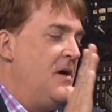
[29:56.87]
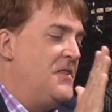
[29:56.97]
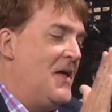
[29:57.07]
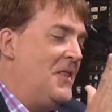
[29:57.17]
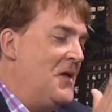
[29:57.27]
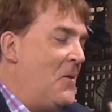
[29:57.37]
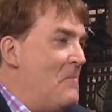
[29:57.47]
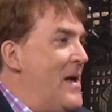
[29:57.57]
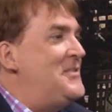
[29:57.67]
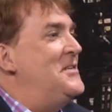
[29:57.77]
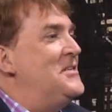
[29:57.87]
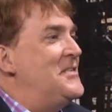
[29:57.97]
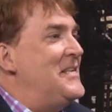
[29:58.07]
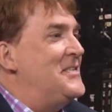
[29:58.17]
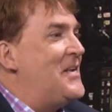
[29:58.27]
little messages
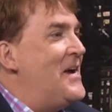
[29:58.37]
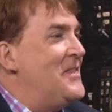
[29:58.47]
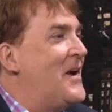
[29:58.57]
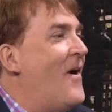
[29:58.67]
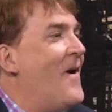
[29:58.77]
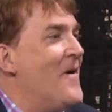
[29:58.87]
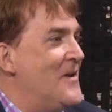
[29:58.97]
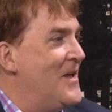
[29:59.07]
inside the card.